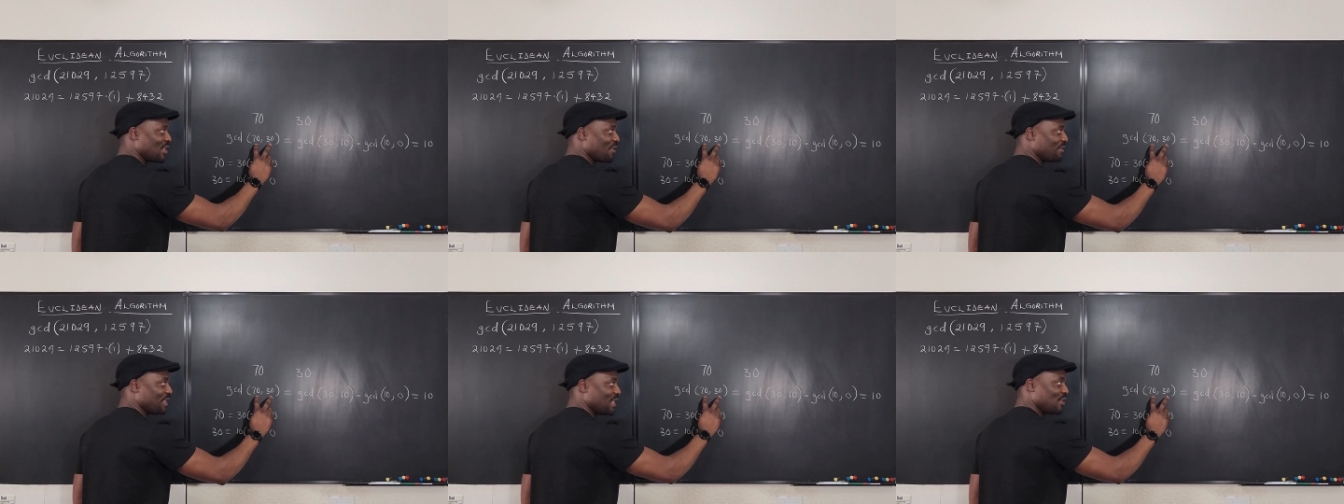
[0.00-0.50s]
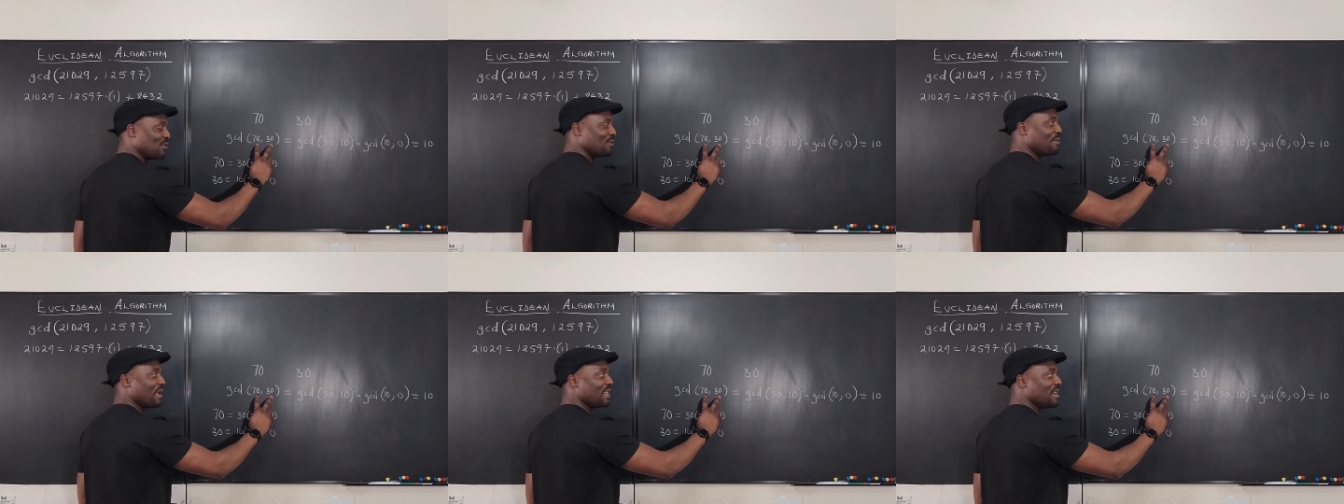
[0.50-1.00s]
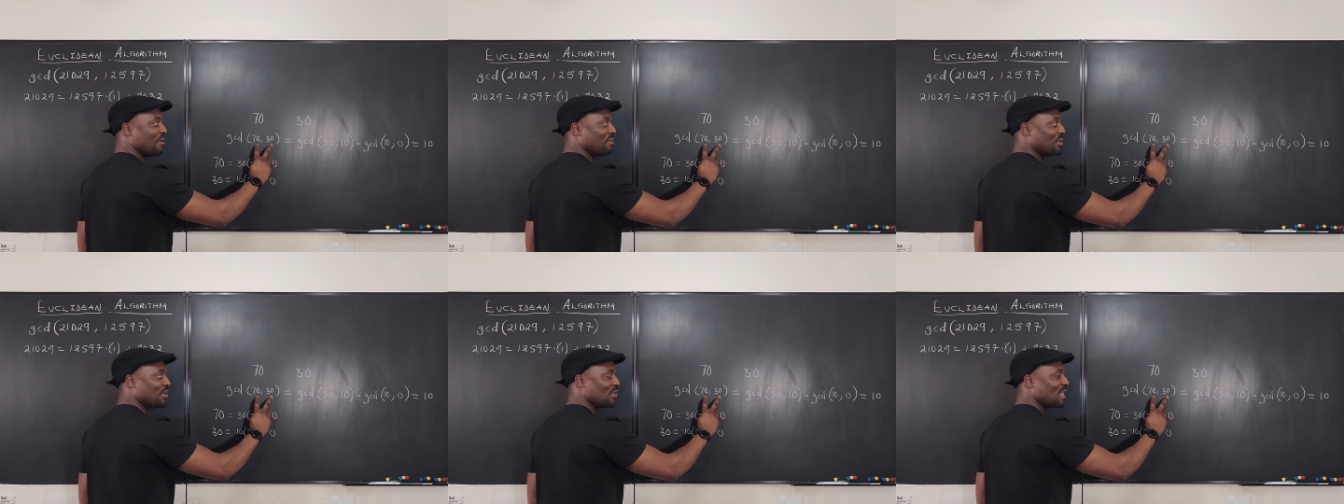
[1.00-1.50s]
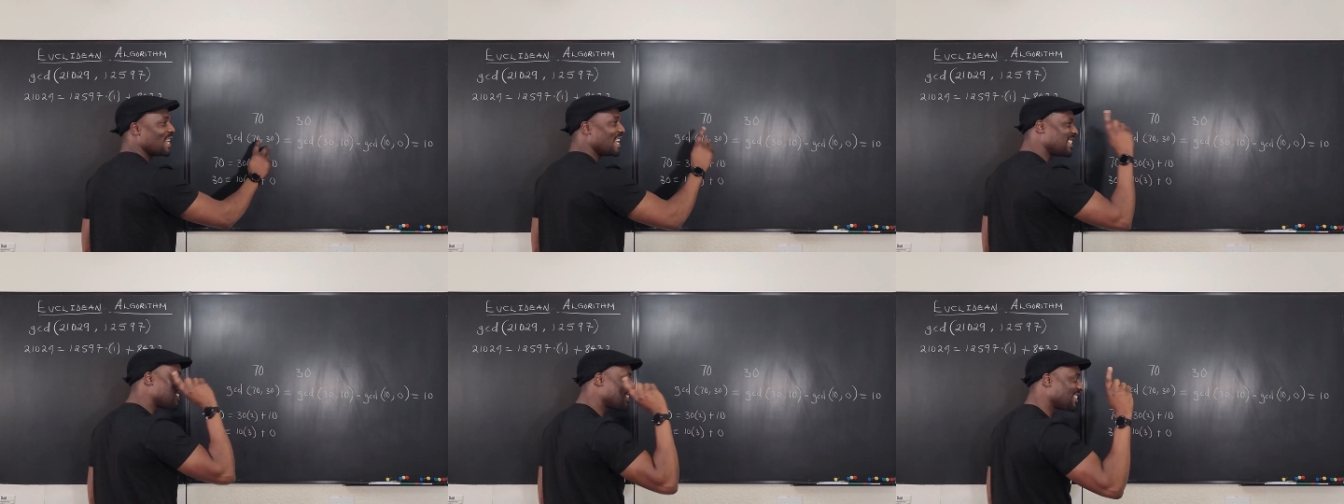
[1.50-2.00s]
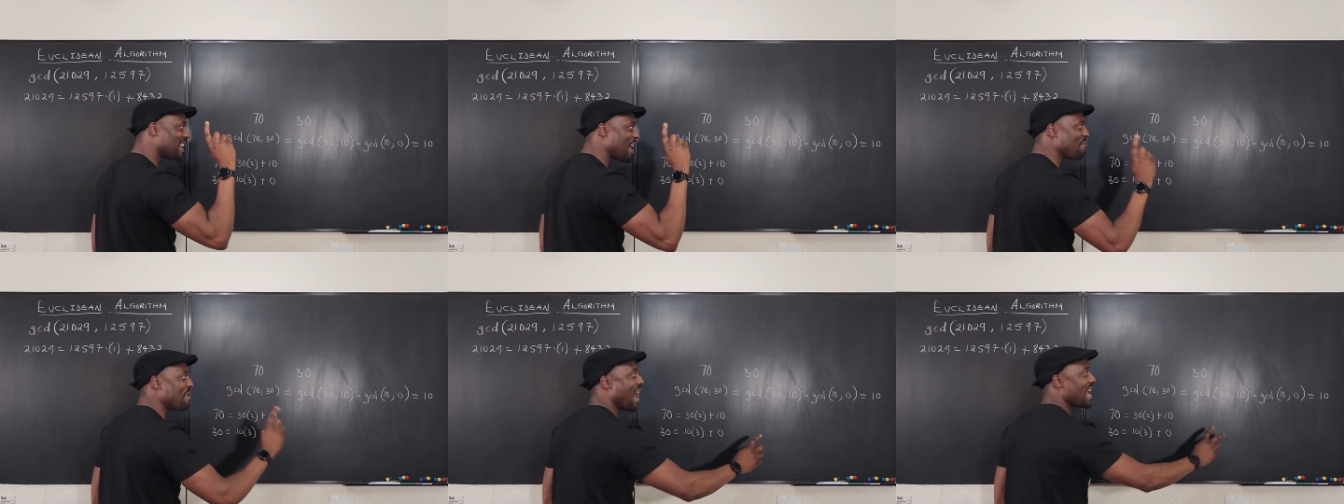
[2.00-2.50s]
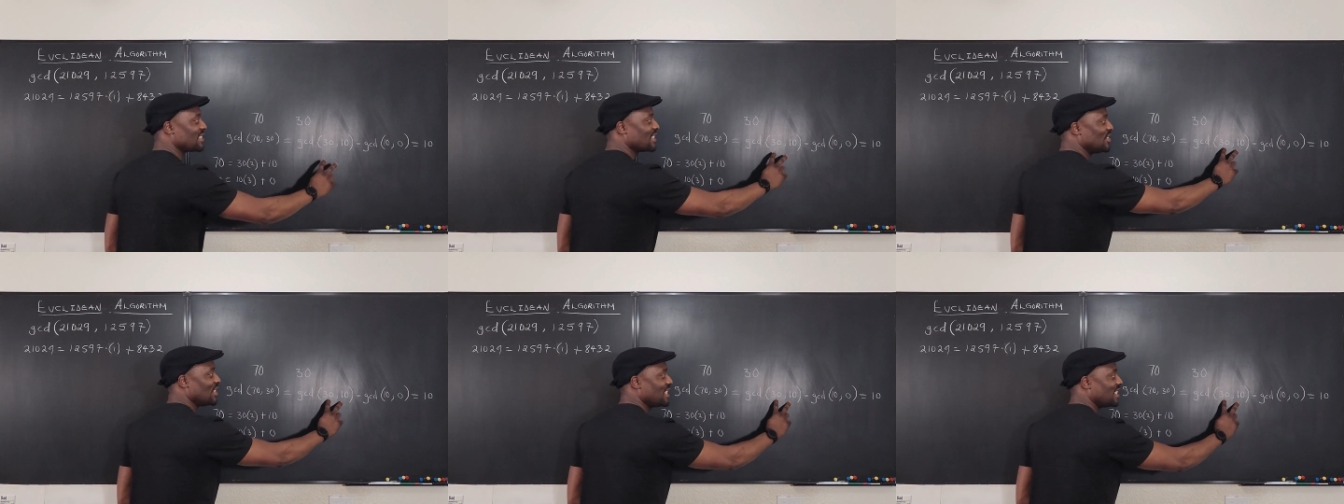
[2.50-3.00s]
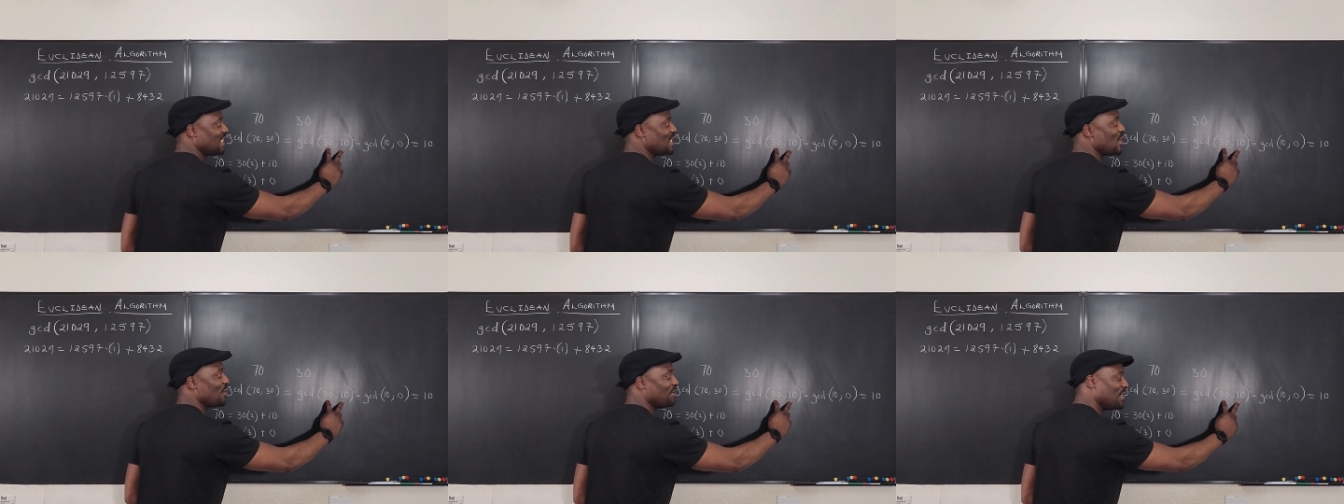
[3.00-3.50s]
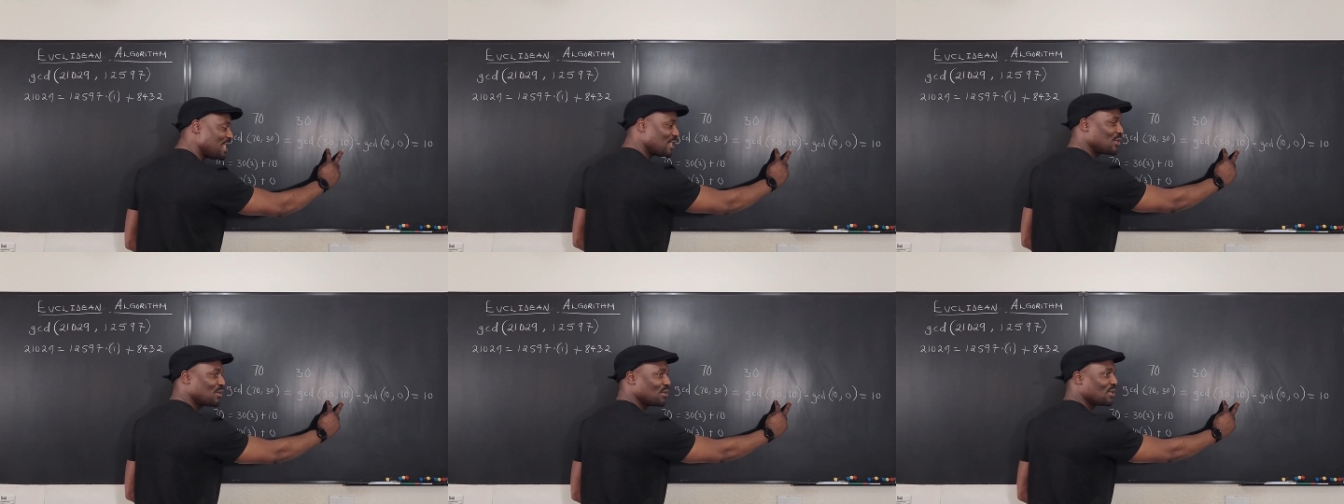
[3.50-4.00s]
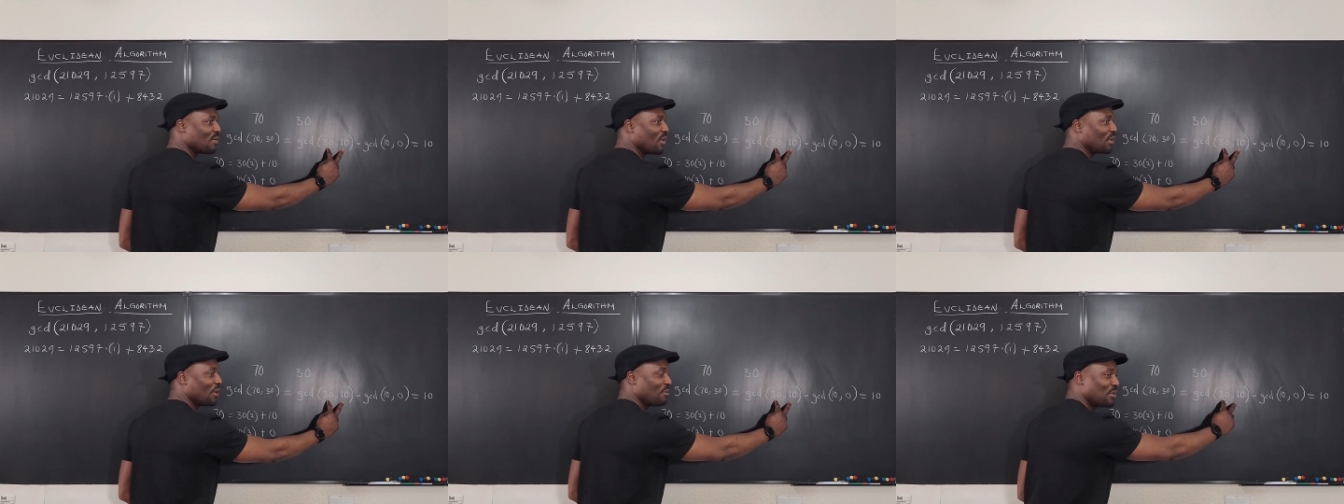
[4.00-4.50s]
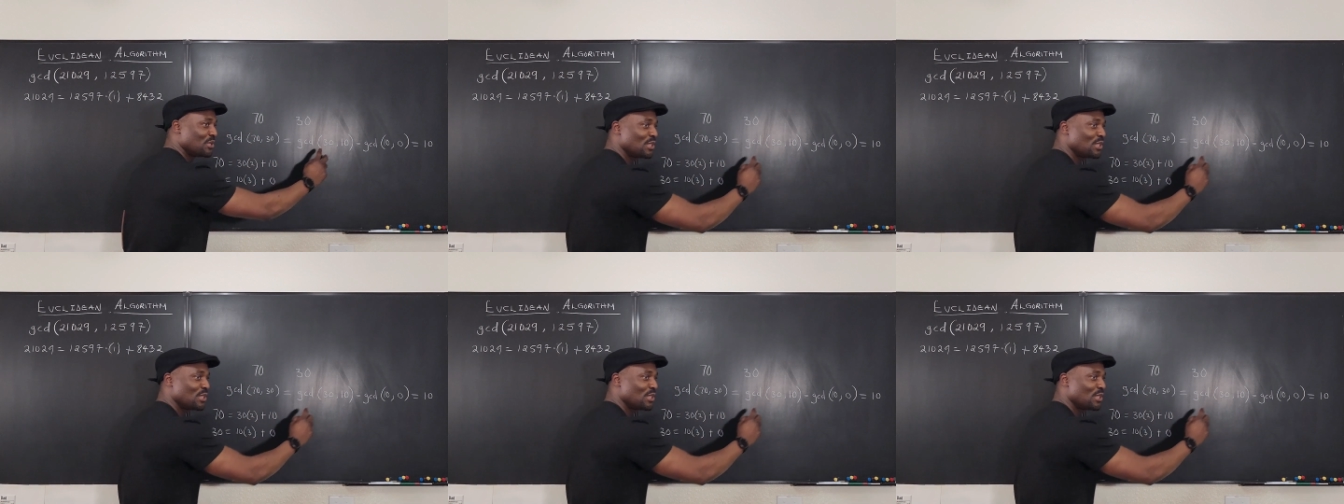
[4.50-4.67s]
of these two big numbers is the same as the GCD of these two small numbers,